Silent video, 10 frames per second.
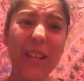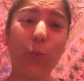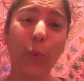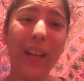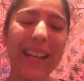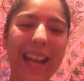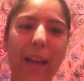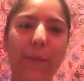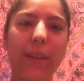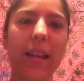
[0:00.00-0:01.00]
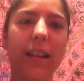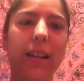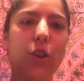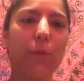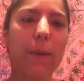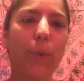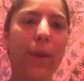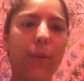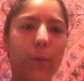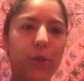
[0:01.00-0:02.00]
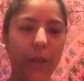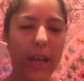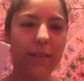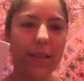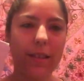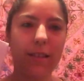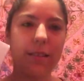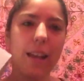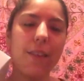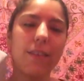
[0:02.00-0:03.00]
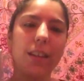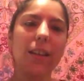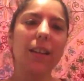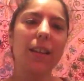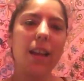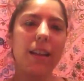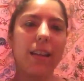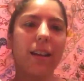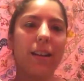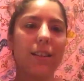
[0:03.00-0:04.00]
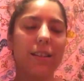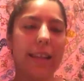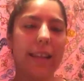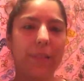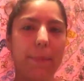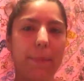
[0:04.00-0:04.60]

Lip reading: really heavy, and I told my boyfriend, would you carry this because it's heavy? And he kind of just laughed at